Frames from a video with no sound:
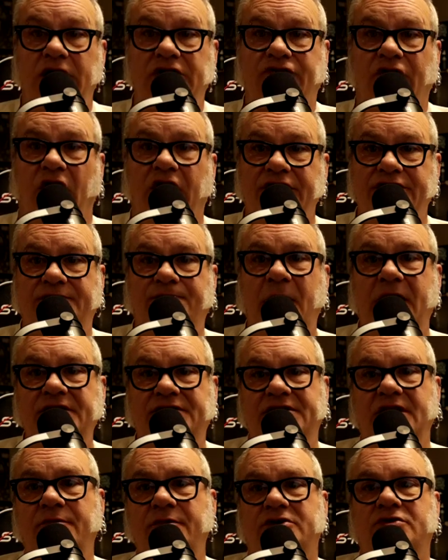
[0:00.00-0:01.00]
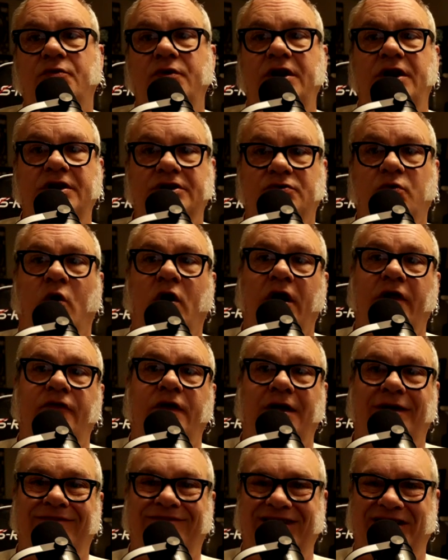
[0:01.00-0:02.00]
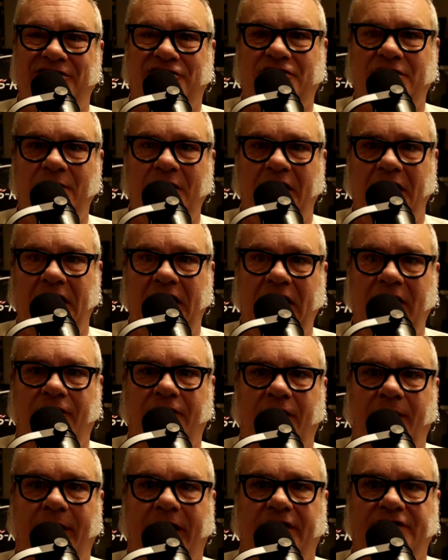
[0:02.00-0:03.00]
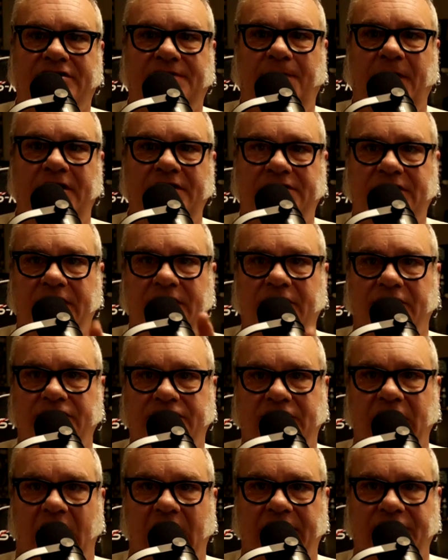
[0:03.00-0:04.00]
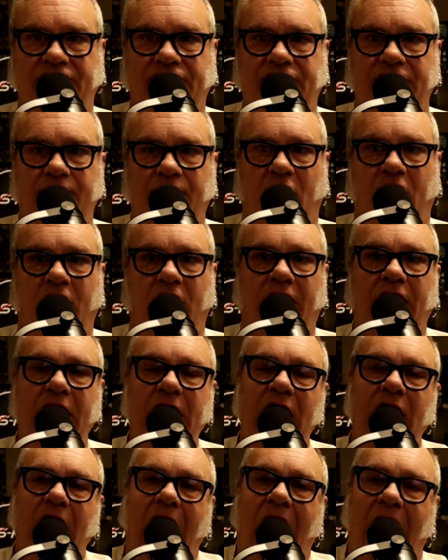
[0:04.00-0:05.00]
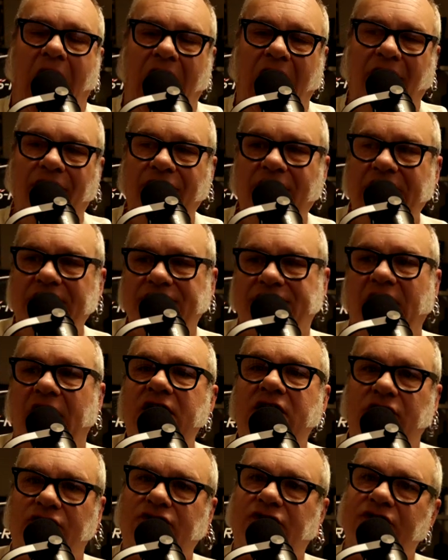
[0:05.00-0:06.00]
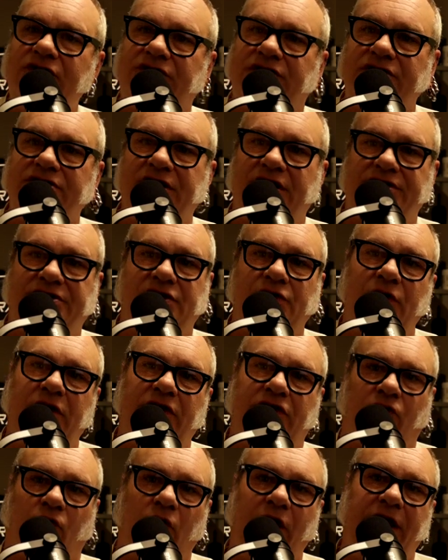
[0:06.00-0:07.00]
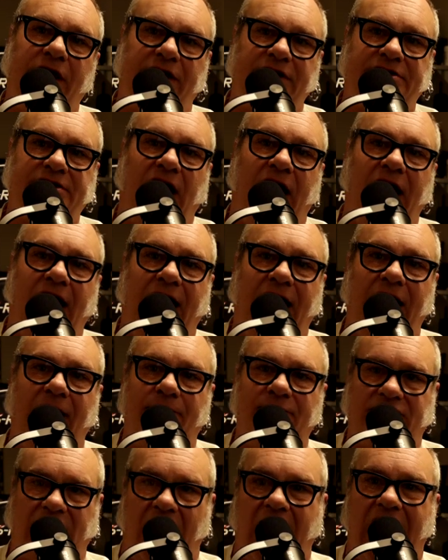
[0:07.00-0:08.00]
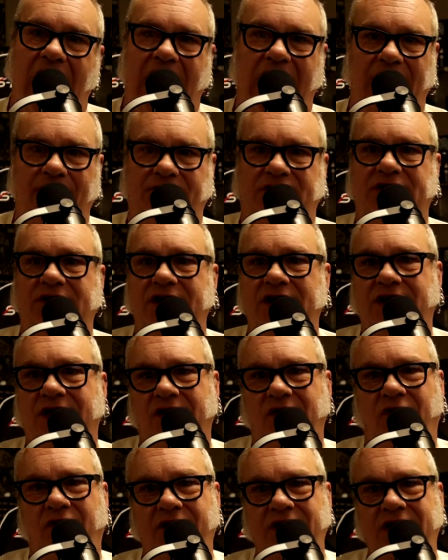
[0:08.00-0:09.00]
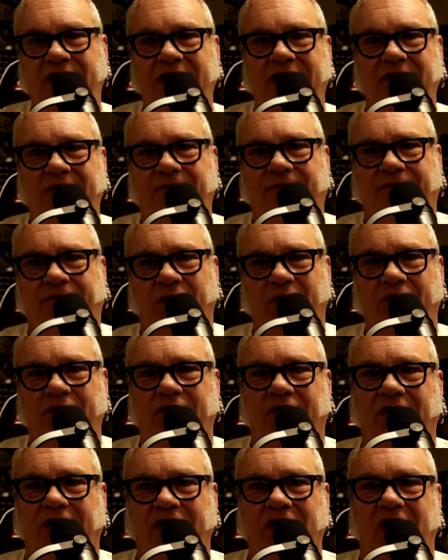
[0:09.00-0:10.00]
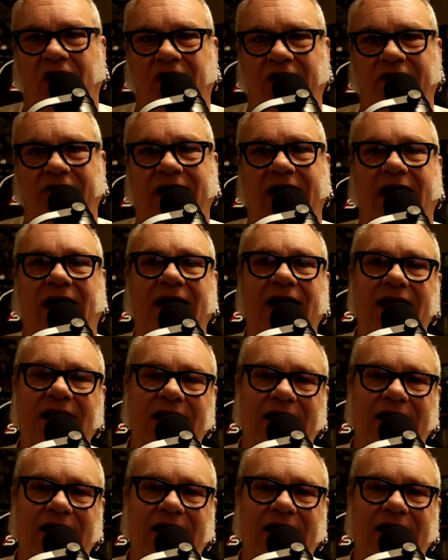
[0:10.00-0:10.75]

as far as spacing between each one of them, it should be an even amount of spacing. Those dots should mark. On these, I usually suggest doing three at a time, tops. You get you get further along in that,